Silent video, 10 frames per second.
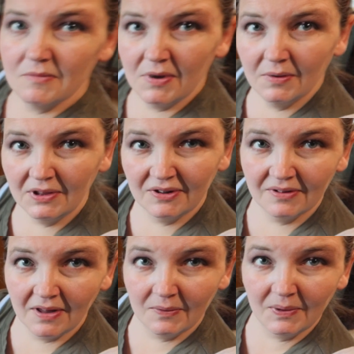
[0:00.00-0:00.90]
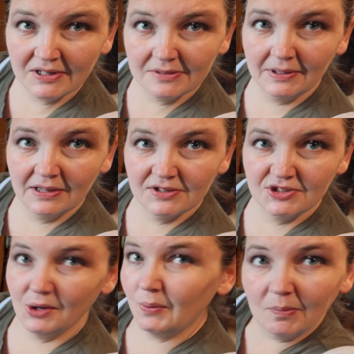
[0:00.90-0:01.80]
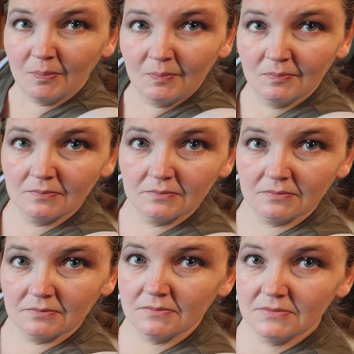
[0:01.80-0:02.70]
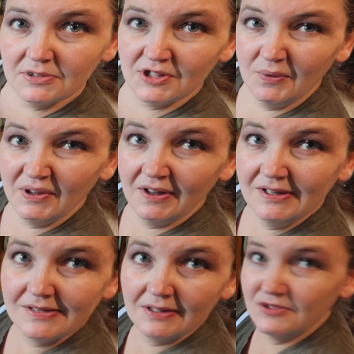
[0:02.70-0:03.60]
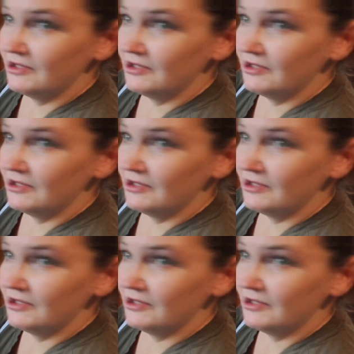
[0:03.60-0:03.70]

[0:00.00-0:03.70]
we went through a lot of work to make this dough. Dough with icing will